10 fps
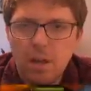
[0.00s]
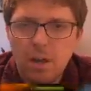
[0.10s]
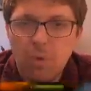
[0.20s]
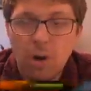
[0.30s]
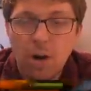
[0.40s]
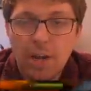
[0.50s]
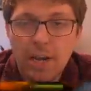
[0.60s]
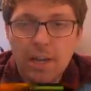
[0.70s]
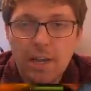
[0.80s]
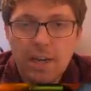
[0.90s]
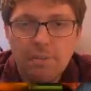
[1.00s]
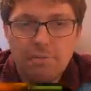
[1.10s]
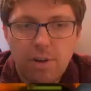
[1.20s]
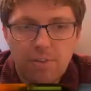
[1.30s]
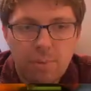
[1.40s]
We're already getting
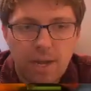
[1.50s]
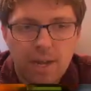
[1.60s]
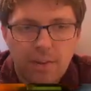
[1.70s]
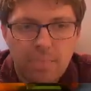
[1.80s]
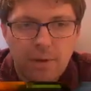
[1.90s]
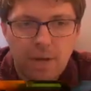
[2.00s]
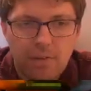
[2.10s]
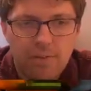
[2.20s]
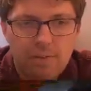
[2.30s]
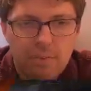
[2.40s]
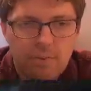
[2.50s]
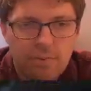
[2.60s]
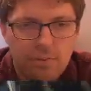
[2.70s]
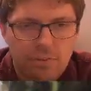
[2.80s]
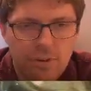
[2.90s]
Frostbite on the boss, which
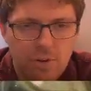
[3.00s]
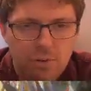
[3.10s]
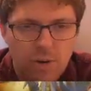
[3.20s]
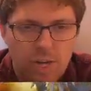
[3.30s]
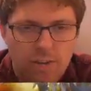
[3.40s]
is great.